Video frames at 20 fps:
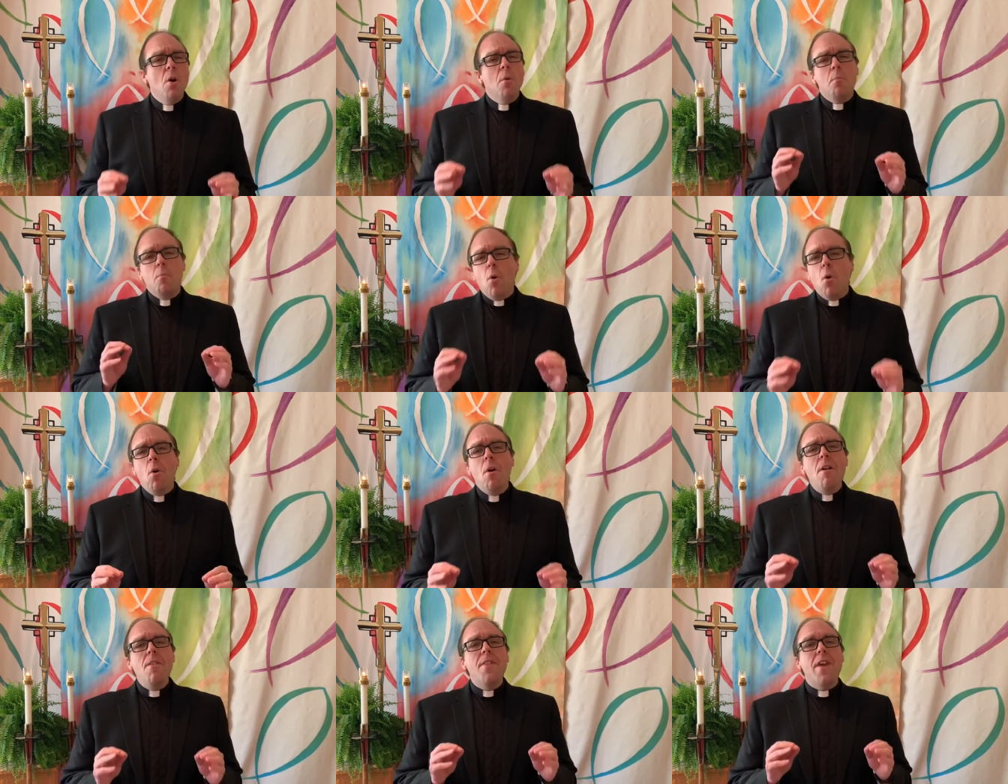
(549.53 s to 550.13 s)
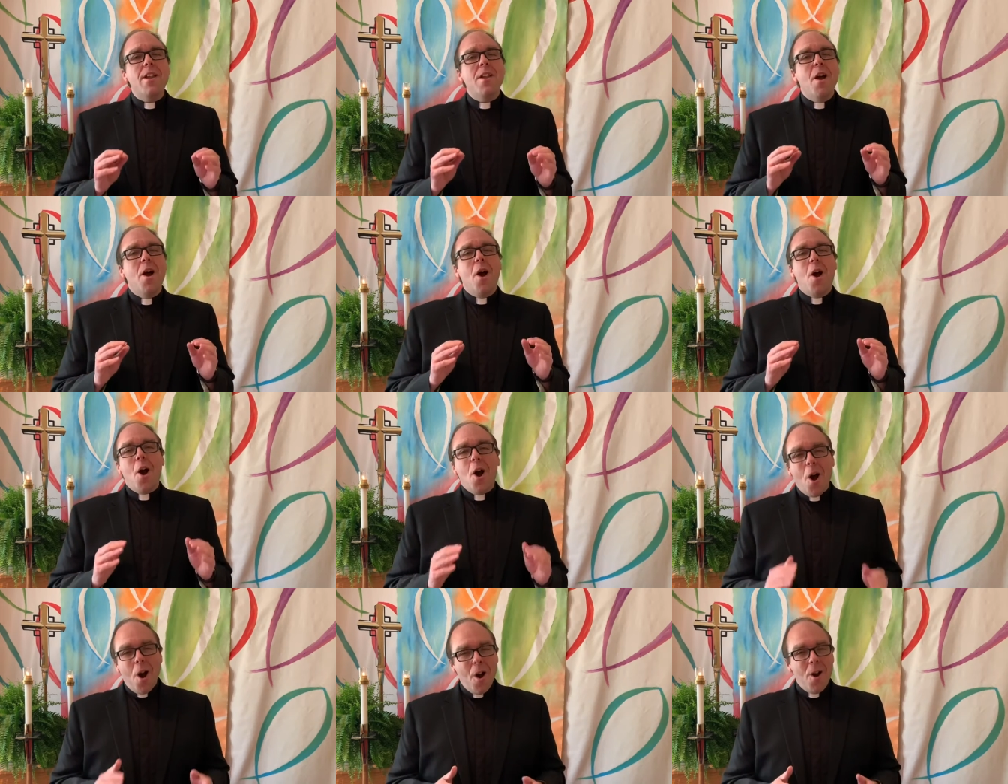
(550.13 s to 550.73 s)
more than
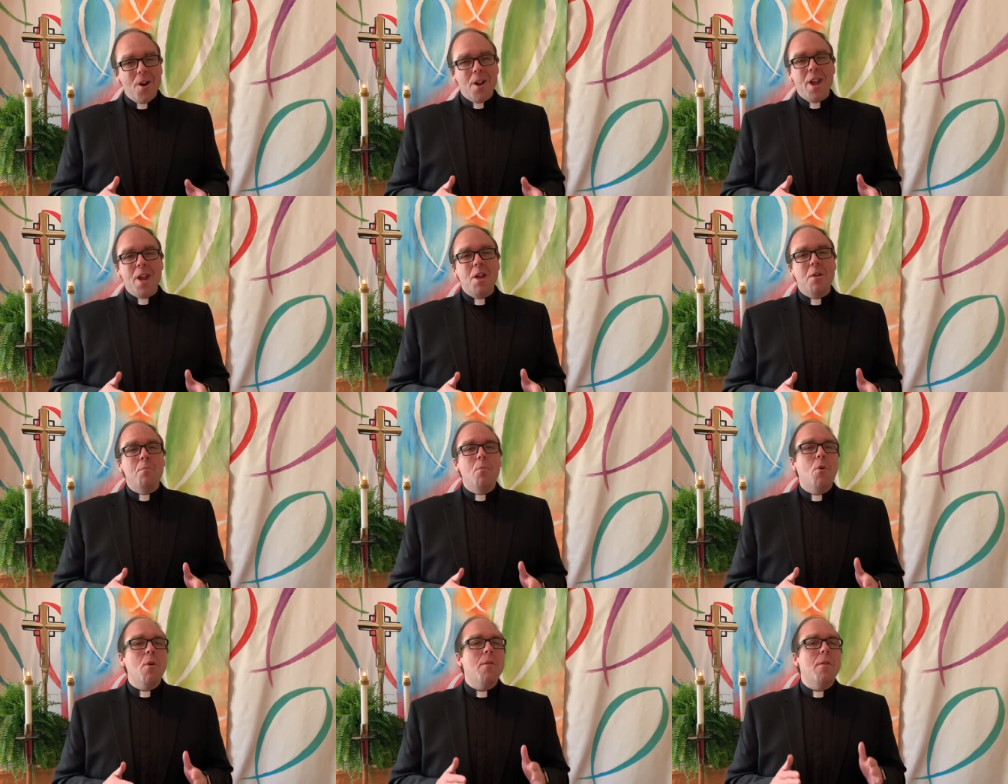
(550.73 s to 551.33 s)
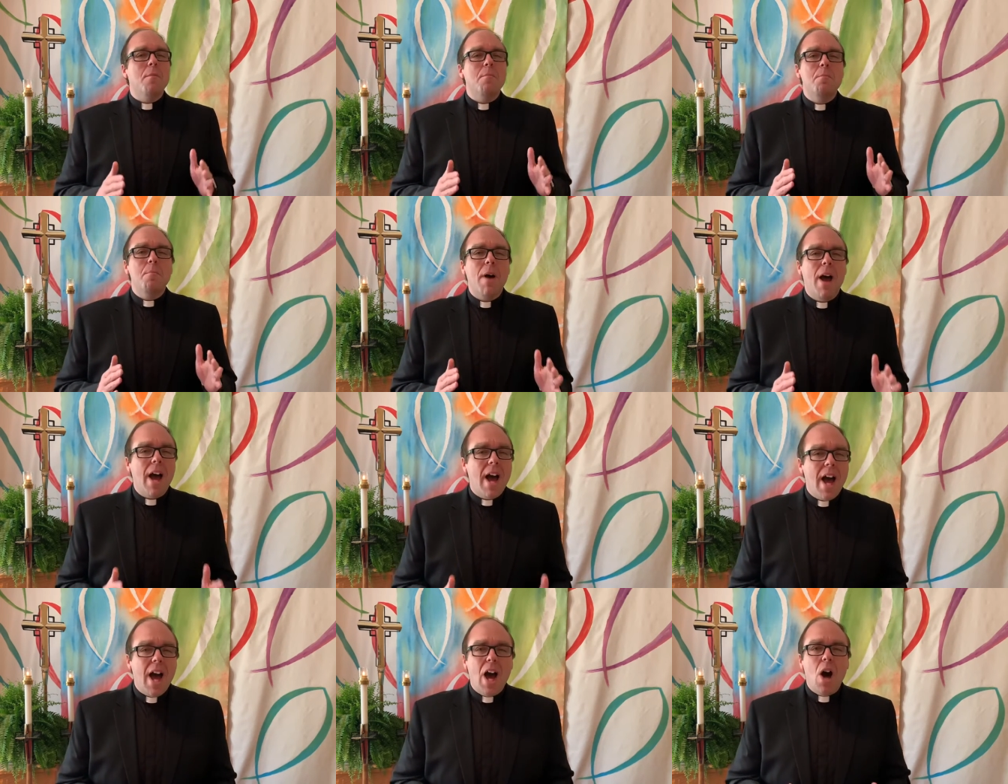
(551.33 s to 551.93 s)
heartache, more than
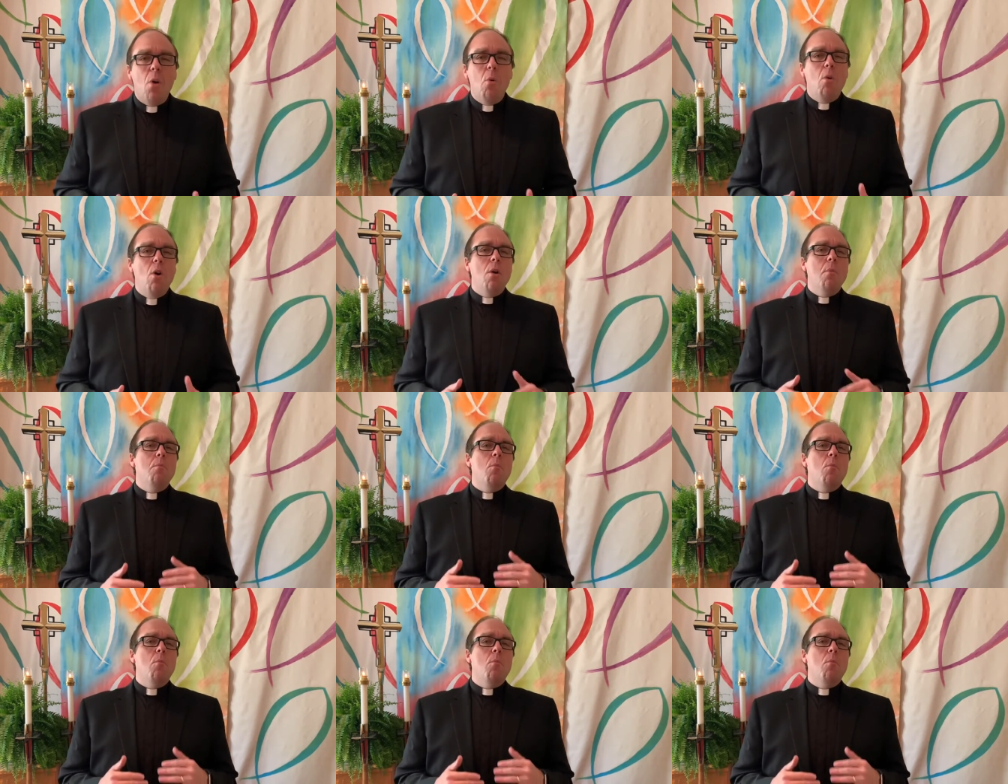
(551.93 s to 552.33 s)
power,